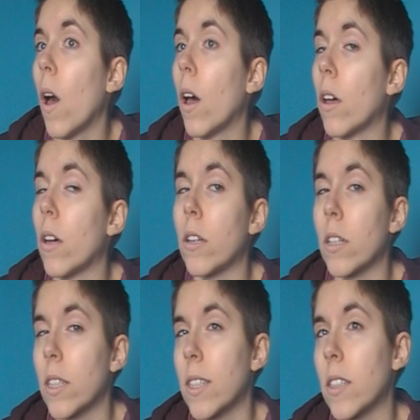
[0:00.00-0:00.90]

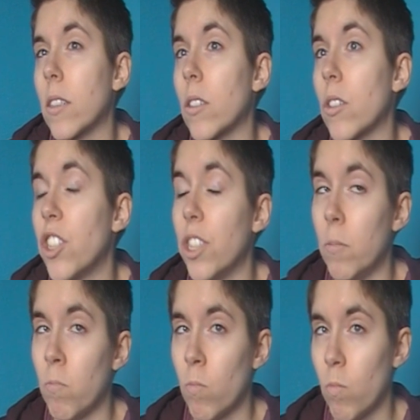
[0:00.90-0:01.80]
remember. She
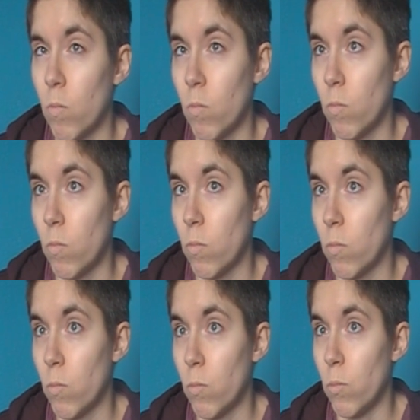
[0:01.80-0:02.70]

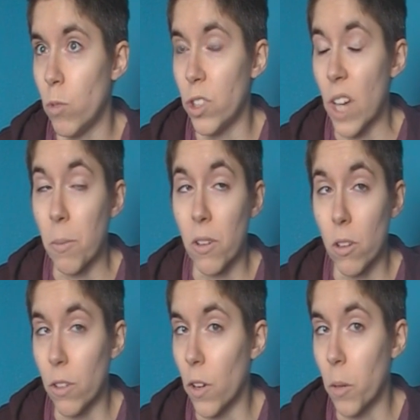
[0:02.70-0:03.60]
was
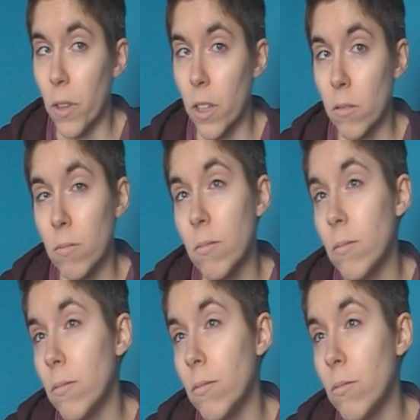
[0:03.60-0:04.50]
absolutely fine with it.
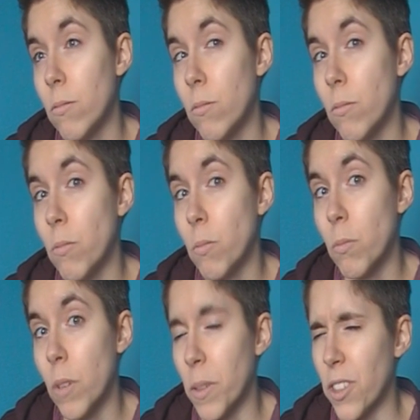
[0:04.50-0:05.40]

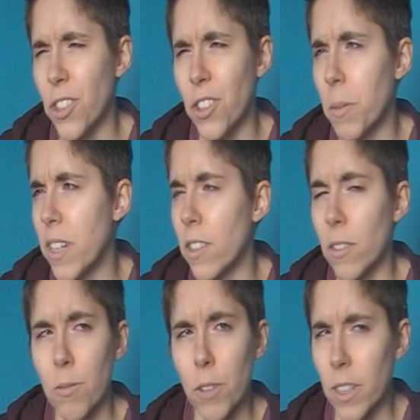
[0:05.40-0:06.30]
I mean, she's amazing,
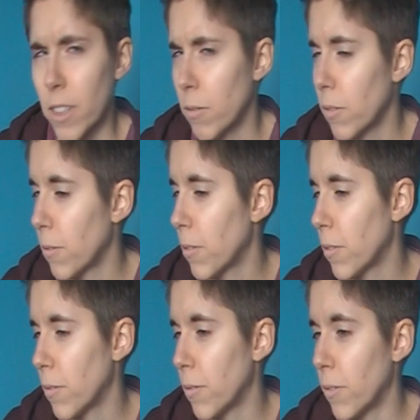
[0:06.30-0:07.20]
really.
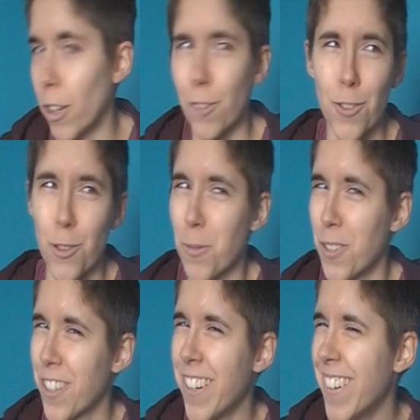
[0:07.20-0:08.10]
I love her so
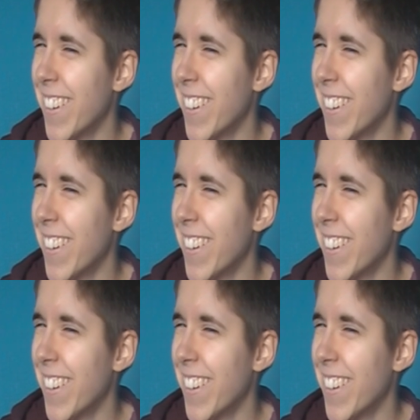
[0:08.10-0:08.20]
much.